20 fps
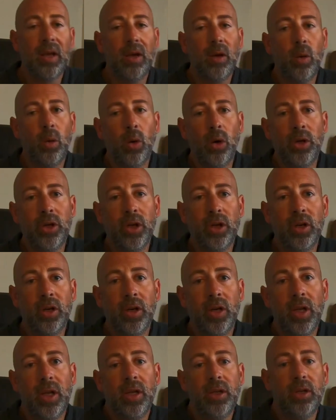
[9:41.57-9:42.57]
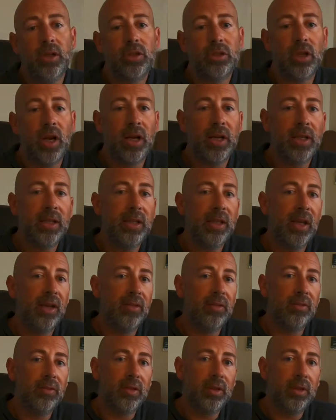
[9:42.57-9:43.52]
or you're trying to get